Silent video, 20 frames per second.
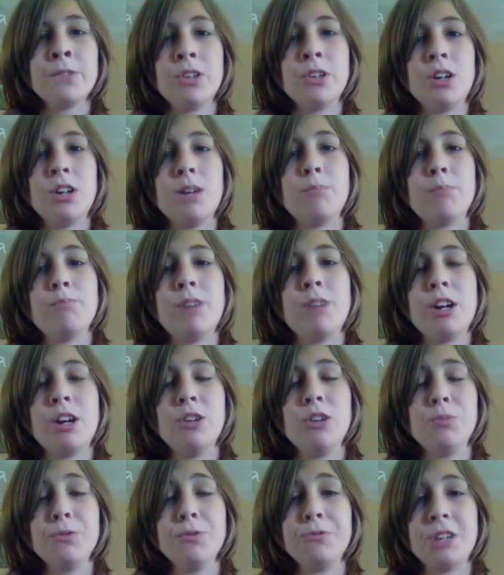I
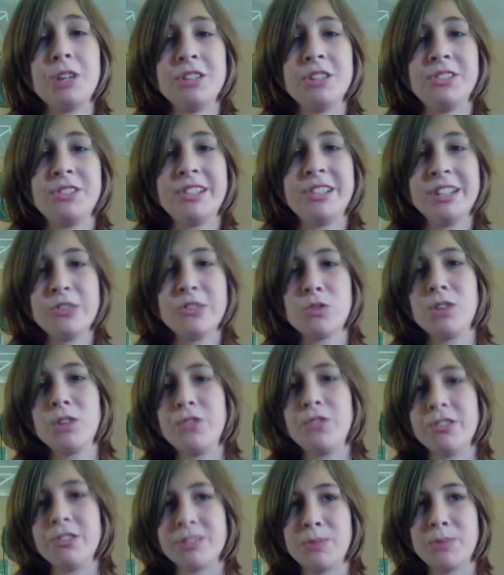hope you guys did enjoy the
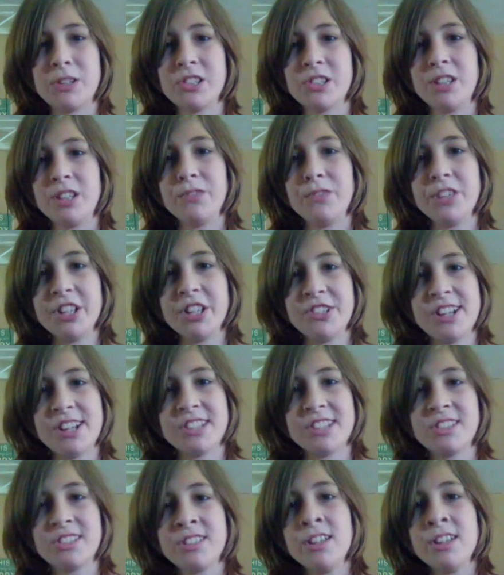video, especially the
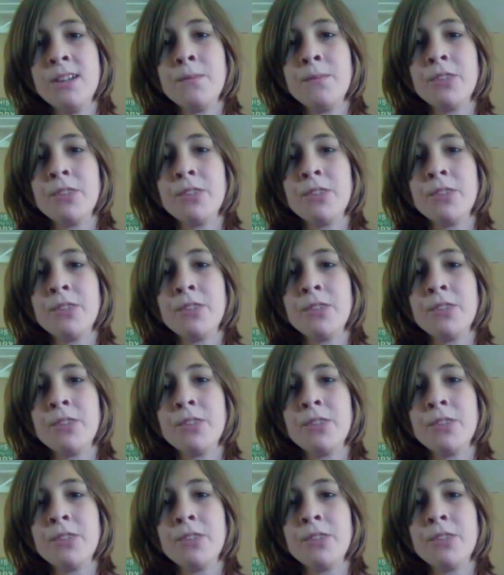VHS